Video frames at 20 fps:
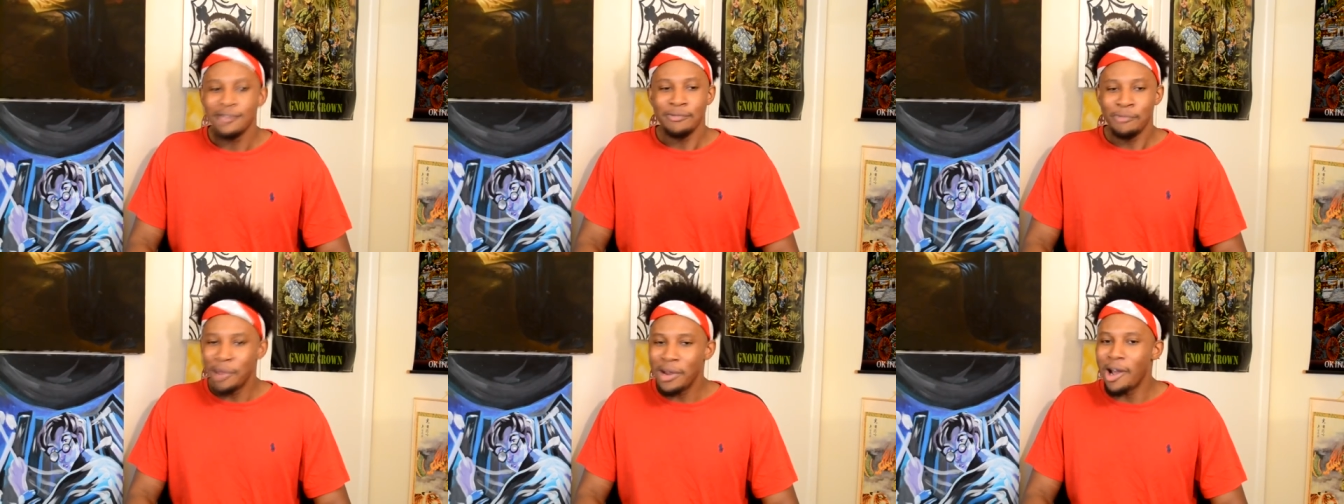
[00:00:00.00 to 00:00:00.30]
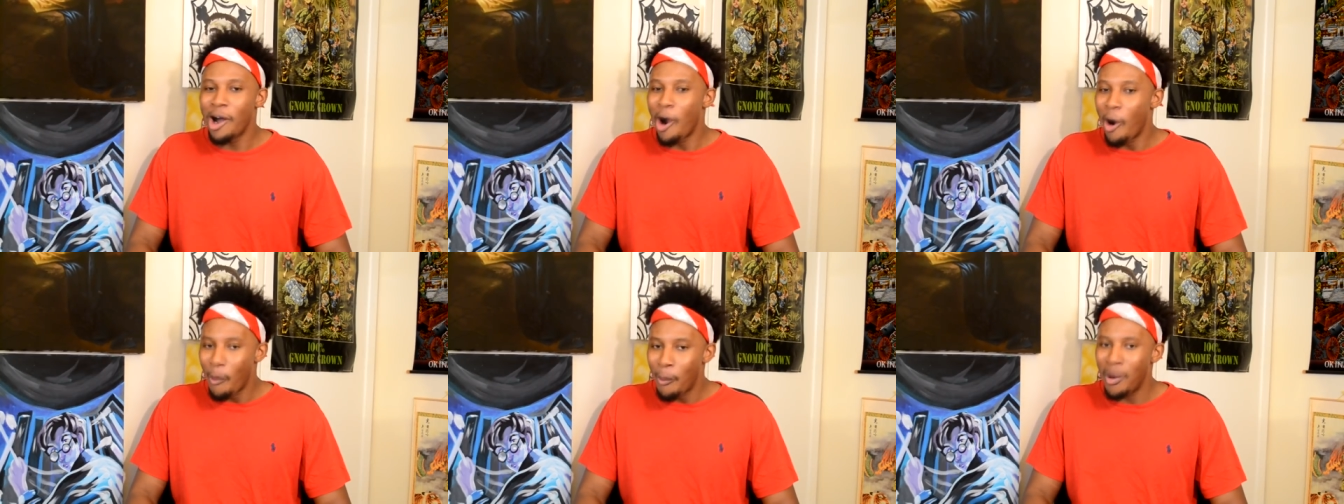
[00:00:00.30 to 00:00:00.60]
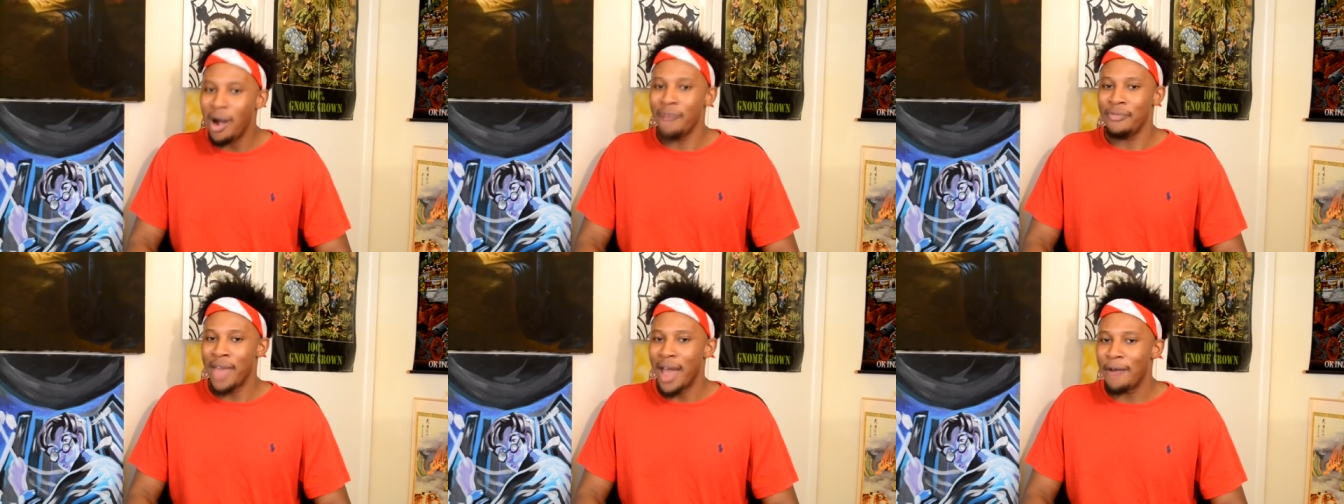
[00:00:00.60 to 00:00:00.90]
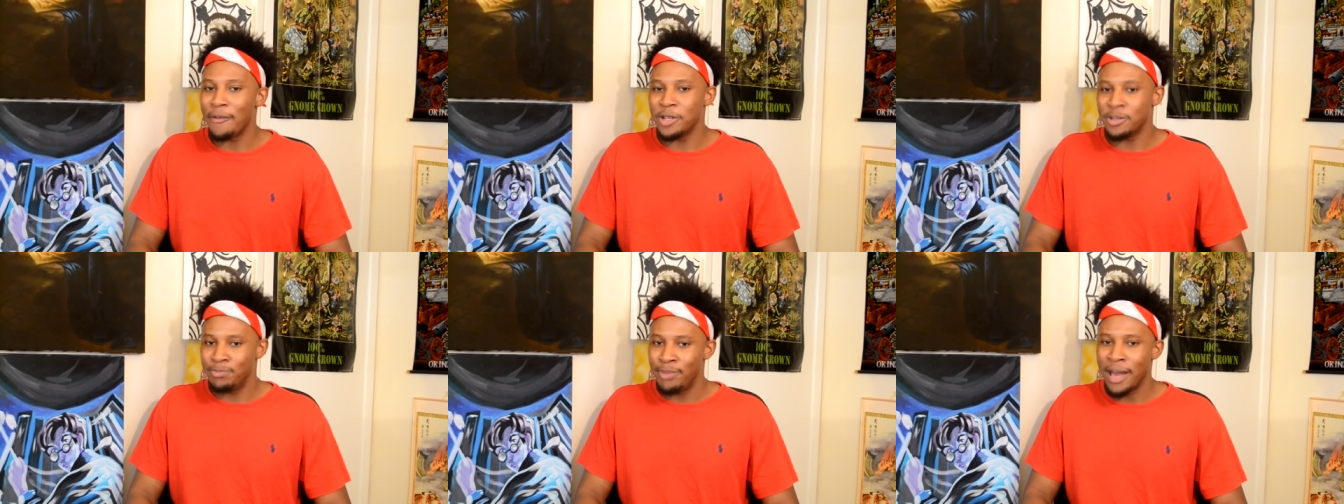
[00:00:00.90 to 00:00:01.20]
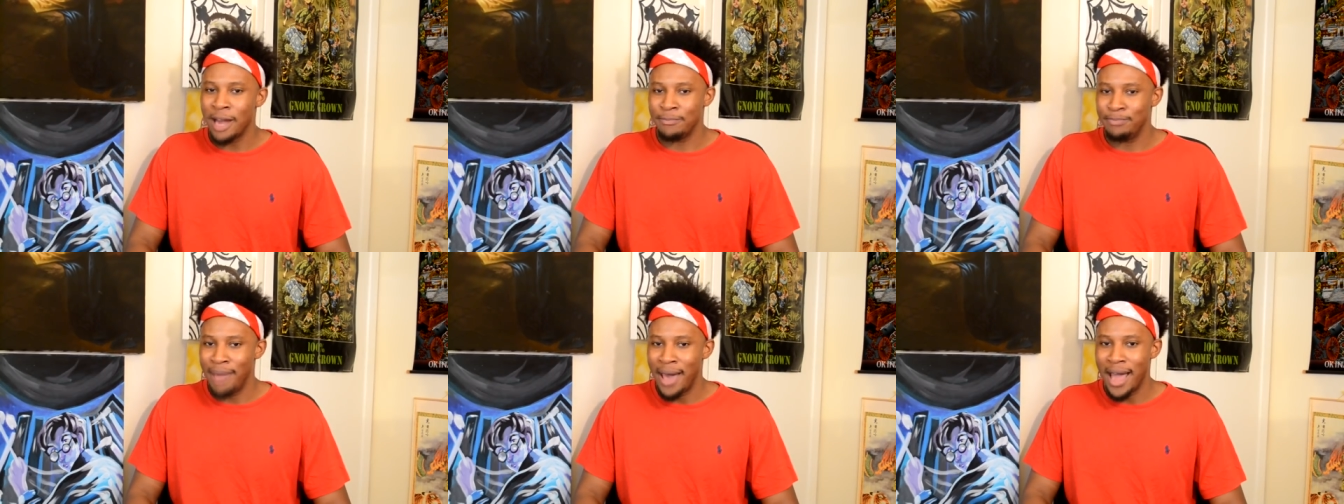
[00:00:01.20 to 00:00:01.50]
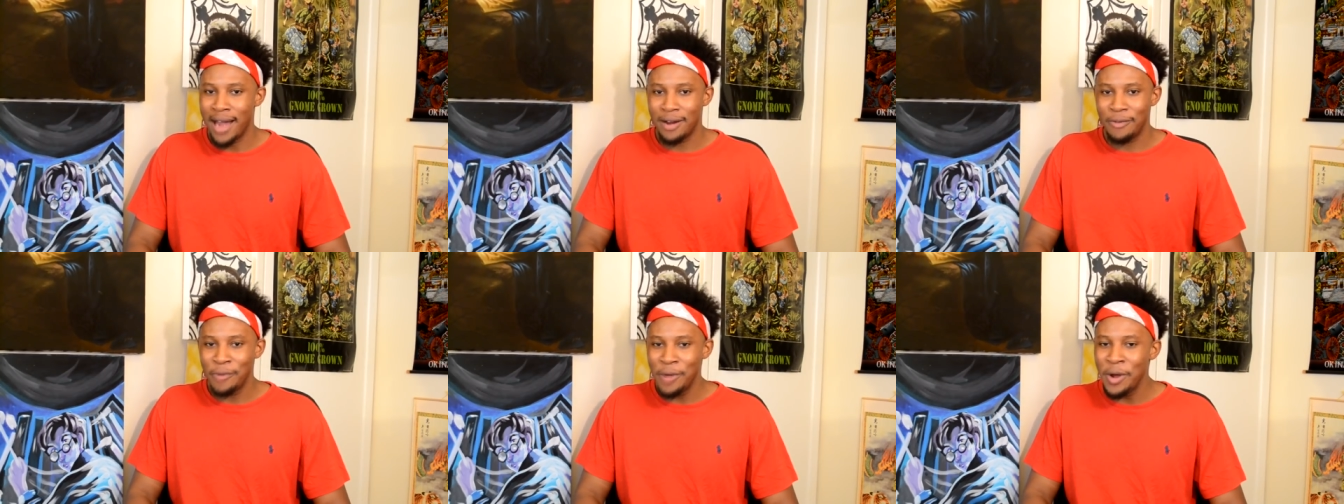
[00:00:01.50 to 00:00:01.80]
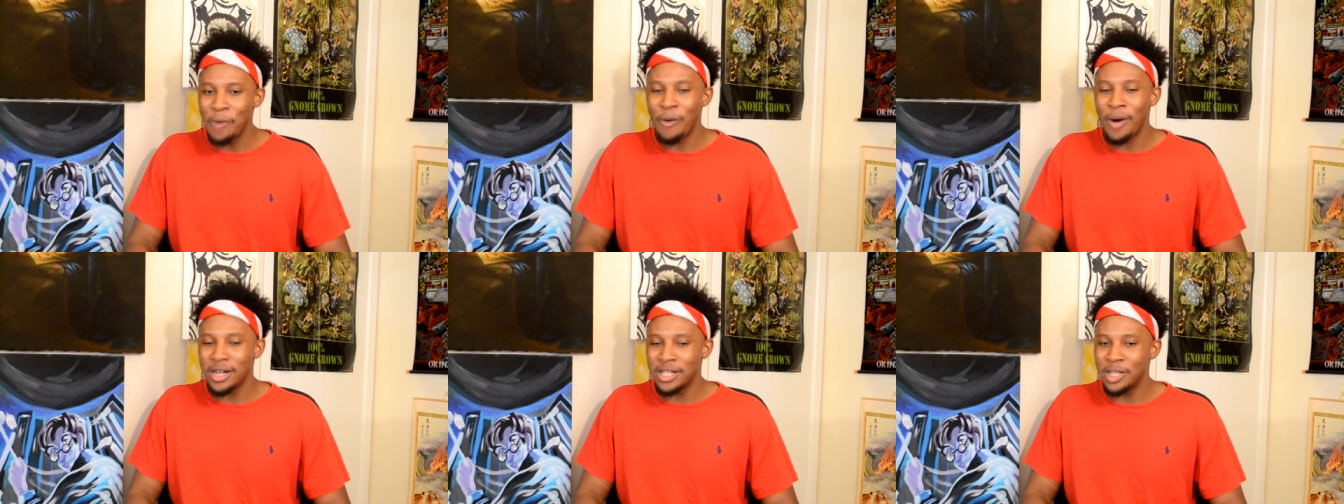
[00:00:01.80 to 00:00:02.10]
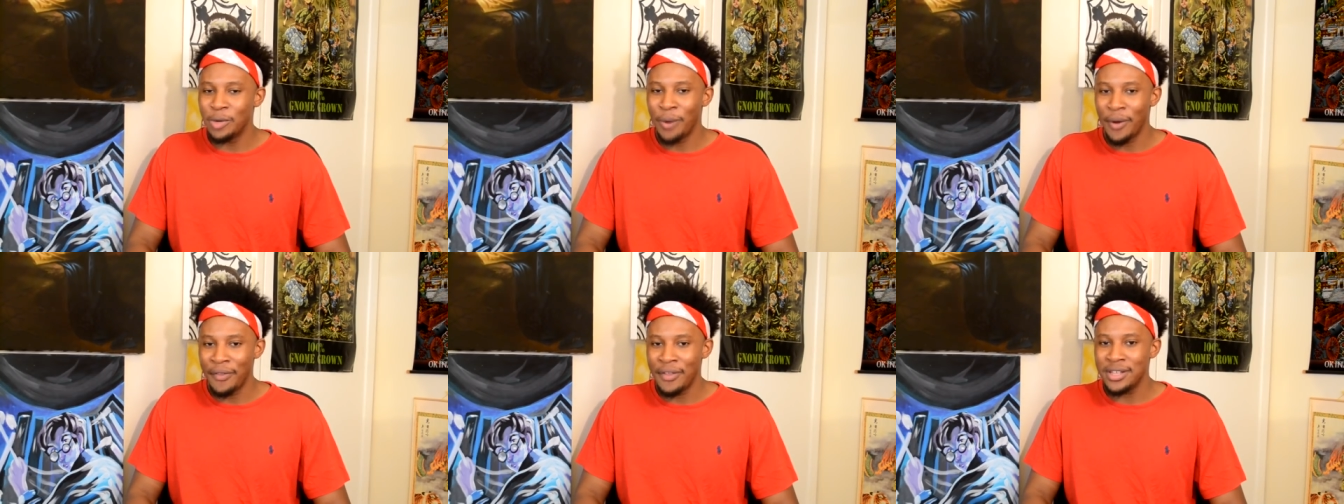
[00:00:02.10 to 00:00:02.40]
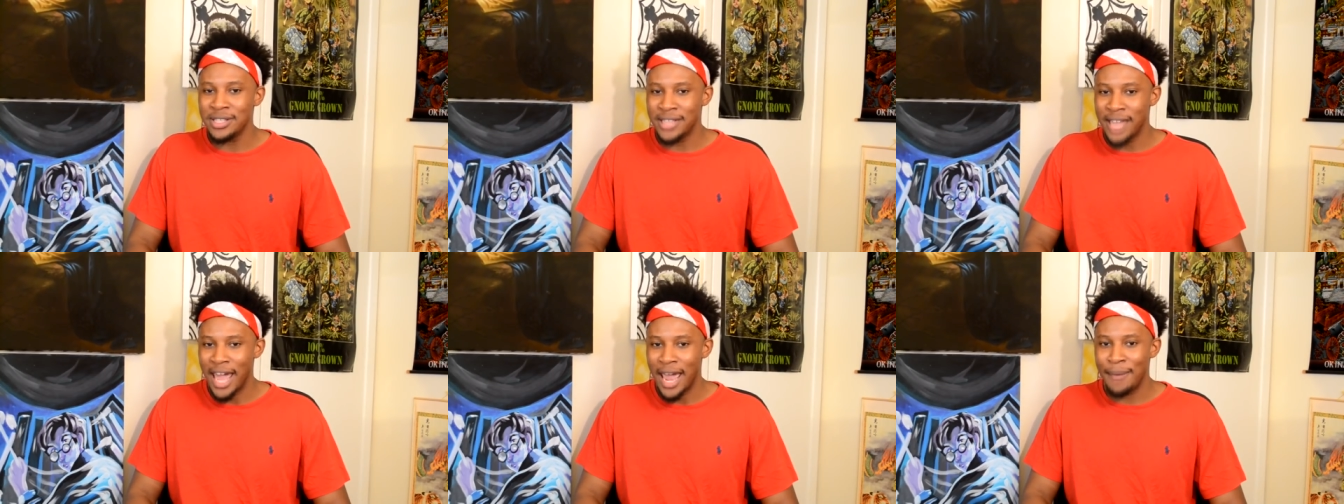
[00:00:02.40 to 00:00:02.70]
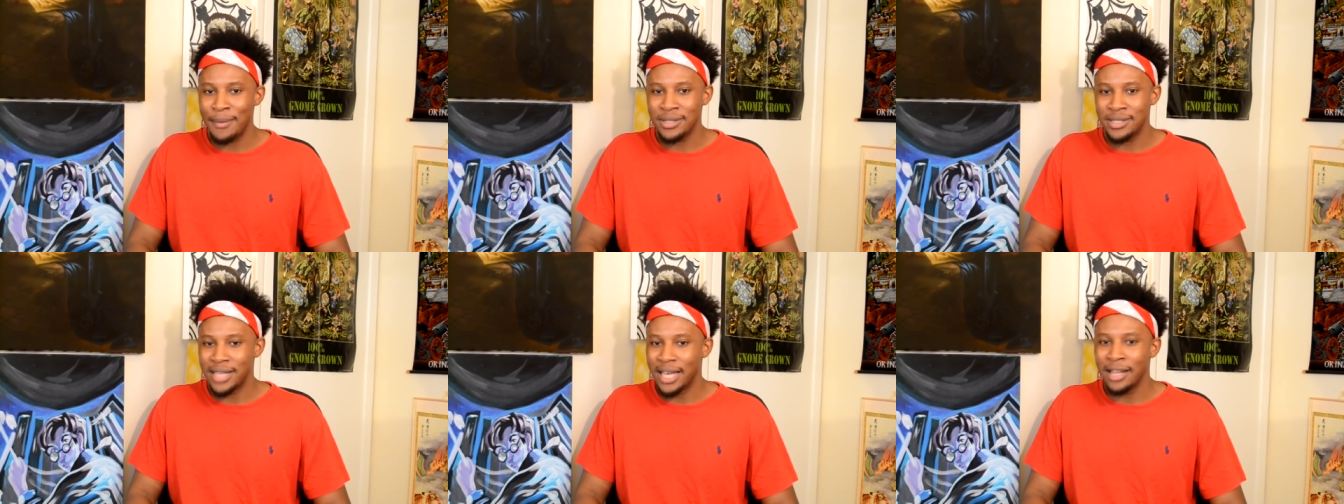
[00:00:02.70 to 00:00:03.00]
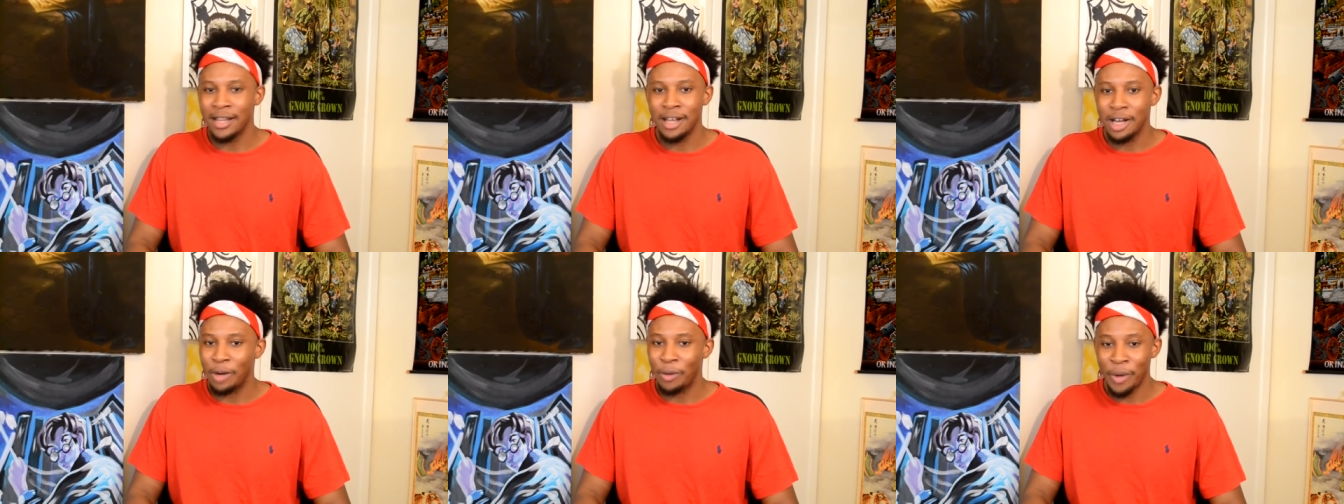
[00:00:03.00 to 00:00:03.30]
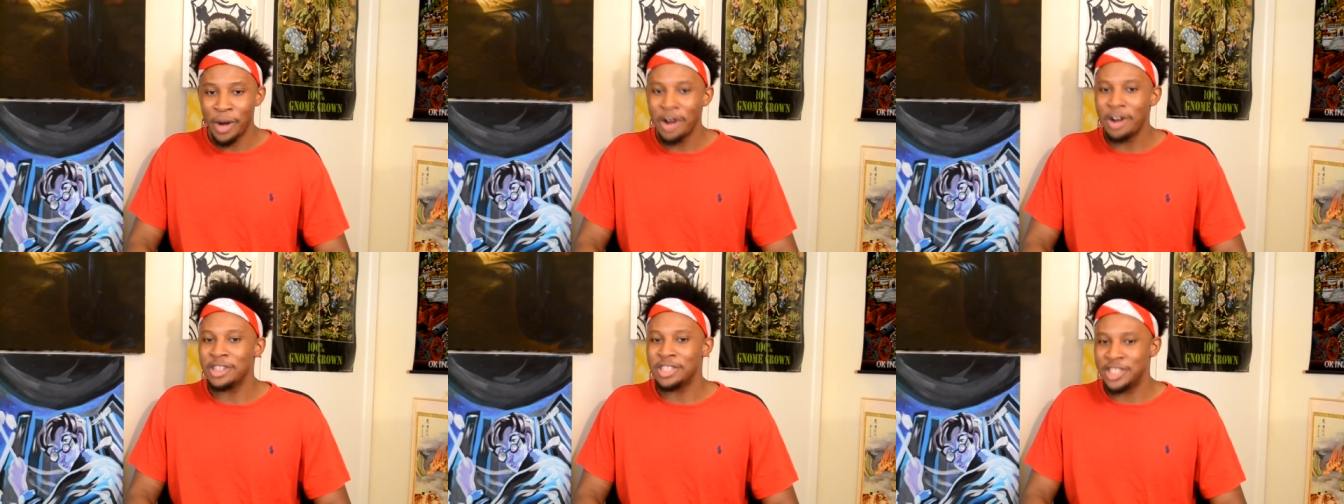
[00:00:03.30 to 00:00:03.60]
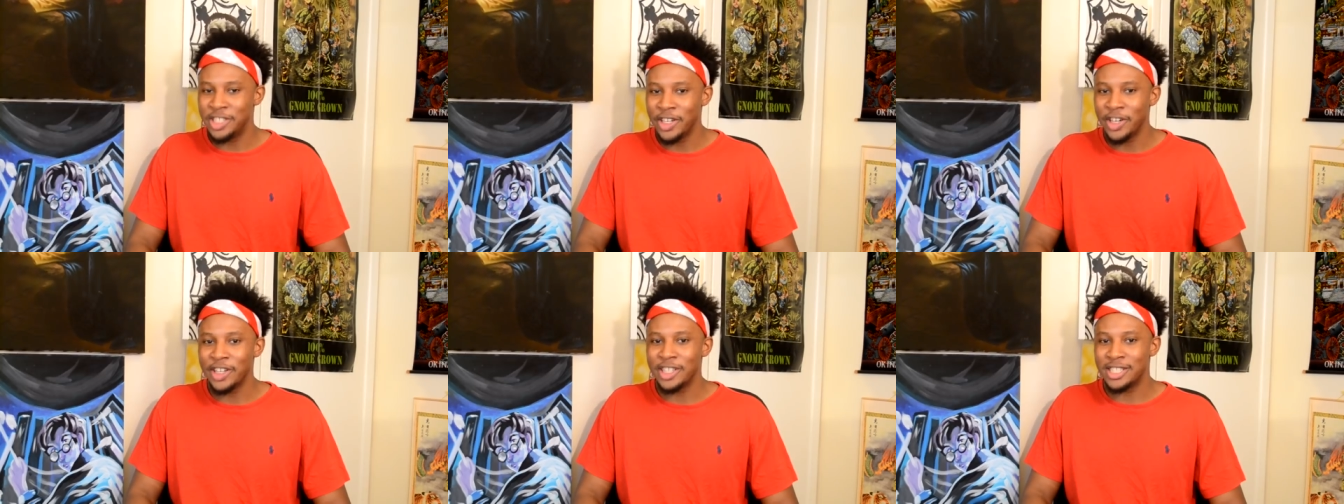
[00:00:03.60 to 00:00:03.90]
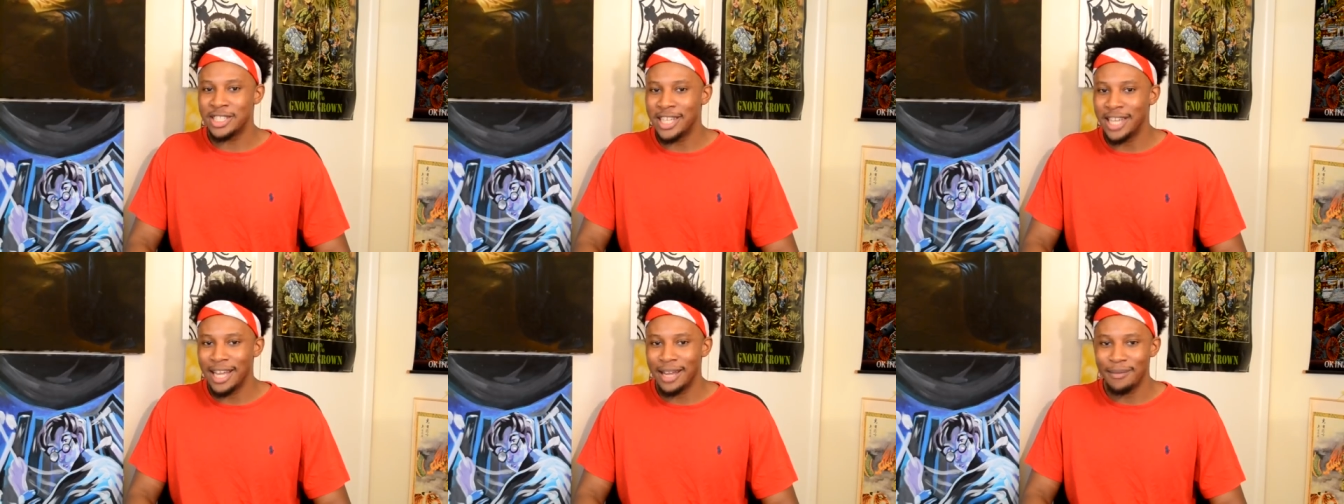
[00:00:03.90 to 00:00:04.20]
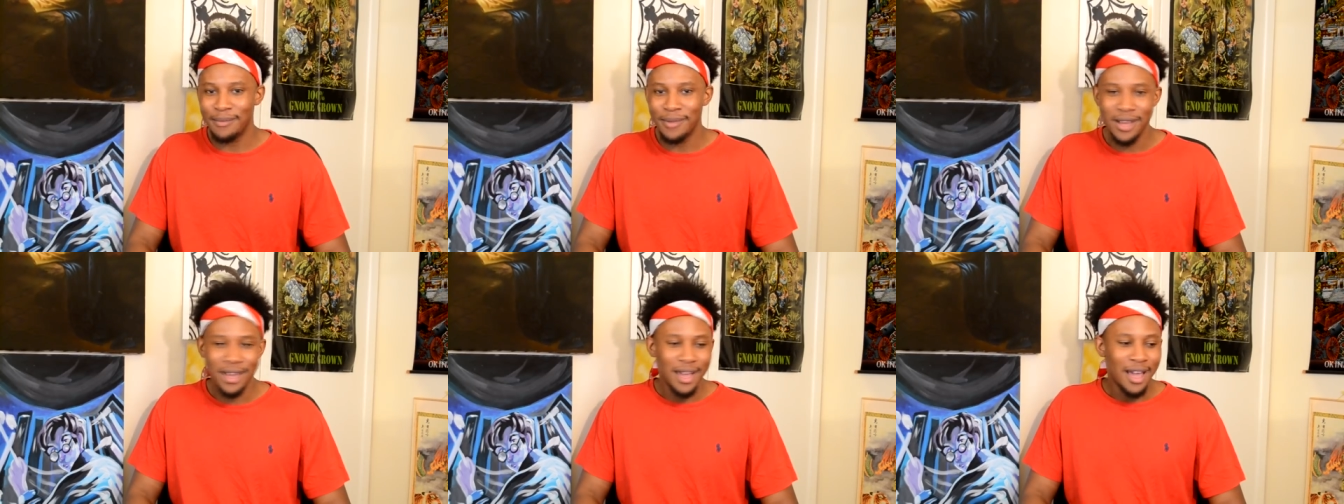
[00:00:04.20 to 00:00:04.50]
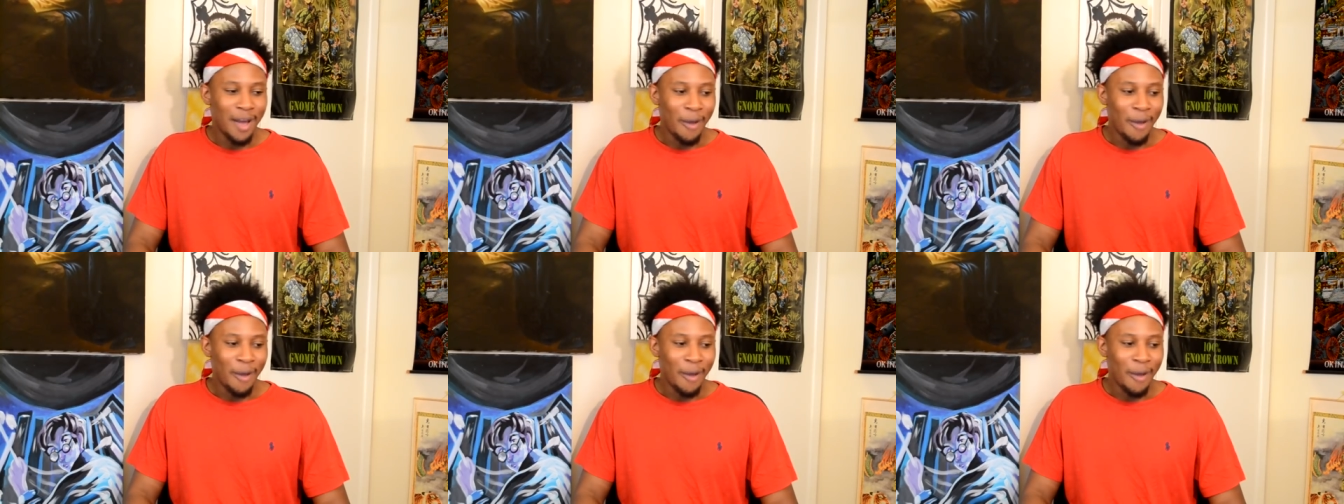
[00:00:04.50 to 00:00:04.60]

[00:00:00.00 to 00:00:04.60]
we all want that respect back. We want to win this game and say, look, we are a serious team.